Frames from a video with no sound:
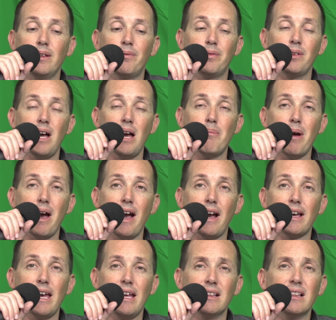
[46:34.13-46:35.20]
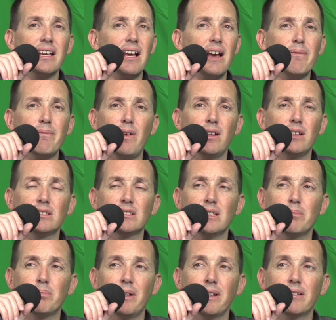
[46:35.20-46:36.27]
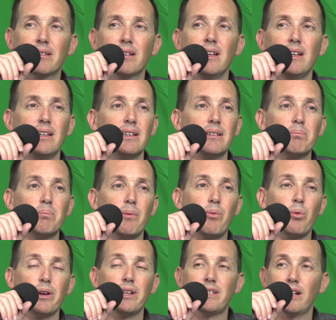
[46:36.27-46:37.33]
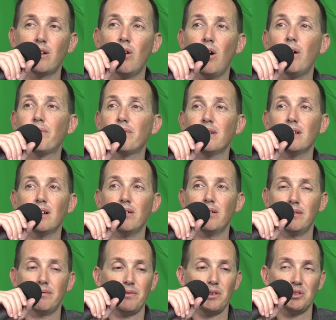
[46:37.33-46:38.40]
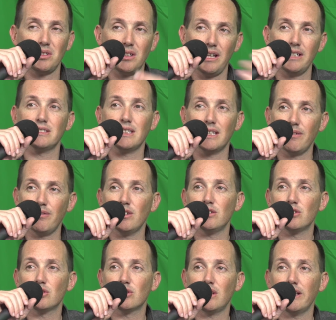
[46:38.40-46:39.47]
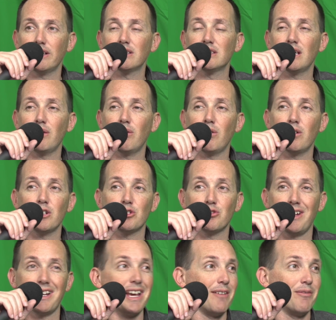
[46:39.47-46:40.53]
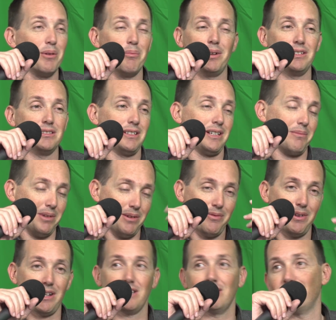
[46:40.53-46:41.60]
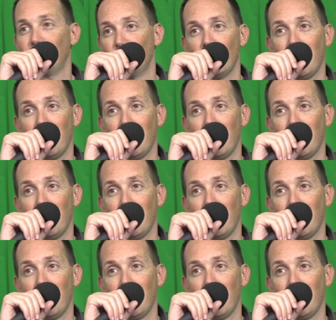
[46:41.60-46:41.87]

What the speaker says: you fly back, and like I fell asleep like before you take off. In first class they give you like, does anyone want to drink? Everybody's like, give me a fucking.